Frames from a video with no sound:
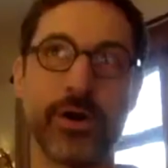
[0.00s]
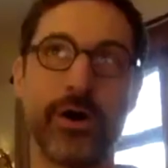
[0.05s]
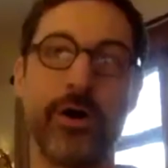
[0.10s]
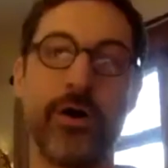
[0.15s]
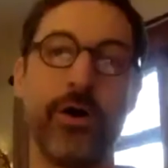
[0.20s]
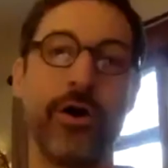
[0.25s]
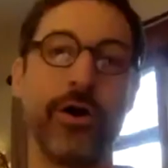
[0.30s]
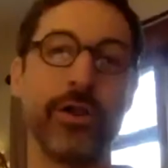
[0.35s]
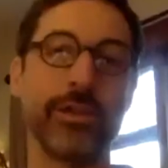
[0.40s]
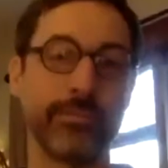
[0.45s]

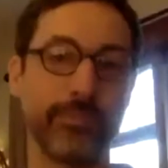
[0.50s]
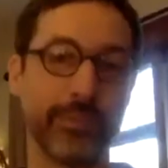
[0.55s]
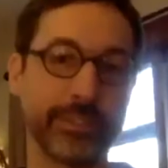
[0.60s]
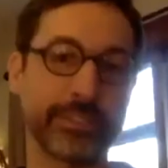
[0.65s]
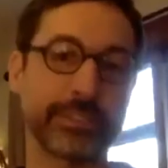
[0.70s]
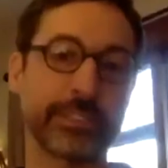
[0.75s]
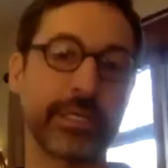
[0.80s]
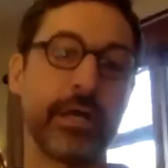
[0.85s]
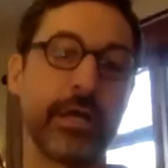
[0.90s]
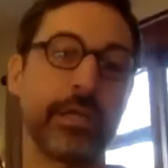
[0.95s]
all in one
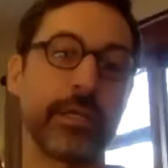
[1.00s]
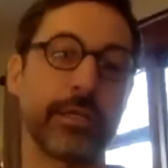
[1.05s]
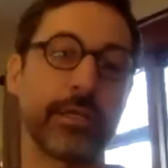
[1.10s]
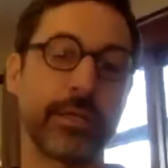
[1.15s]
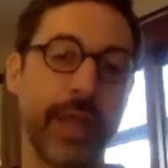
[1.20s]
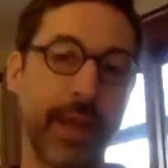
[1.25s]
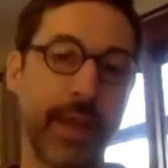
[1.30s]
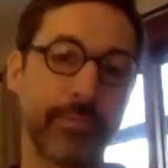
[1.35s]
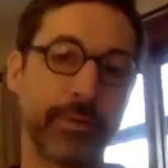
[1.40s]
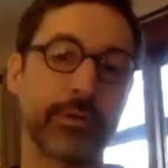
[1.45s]
sign,
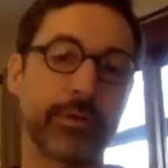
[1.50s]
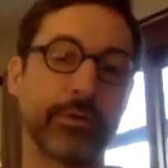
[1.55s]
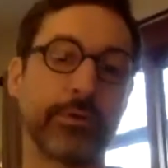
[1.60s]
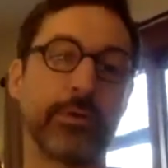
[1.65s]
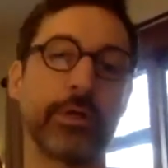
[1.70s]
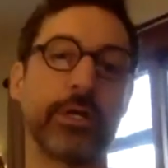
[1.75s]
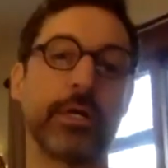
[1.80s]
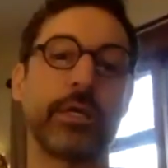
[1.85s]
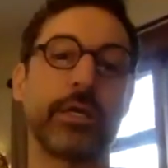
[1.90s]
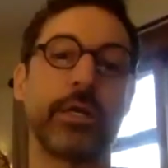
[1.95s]

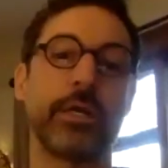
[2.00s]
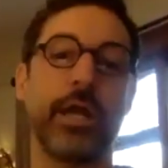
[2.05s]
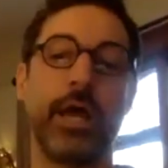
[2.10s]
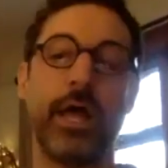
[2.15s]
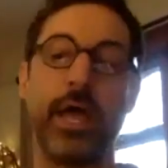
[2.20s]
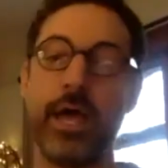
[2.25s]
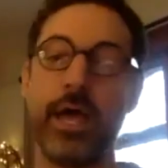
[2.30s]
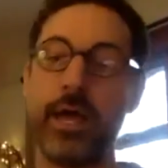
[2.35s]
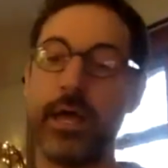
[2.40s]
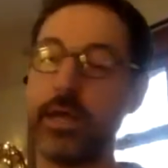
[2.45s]
Capricorn,
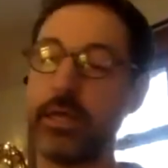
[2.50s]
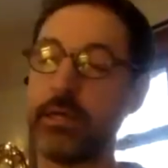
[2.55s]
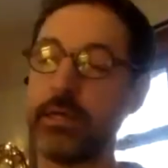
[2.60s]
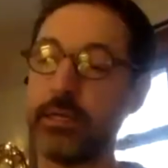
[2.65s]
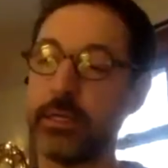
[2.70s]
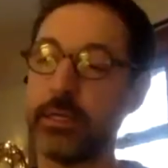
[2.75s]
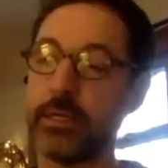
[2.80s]
and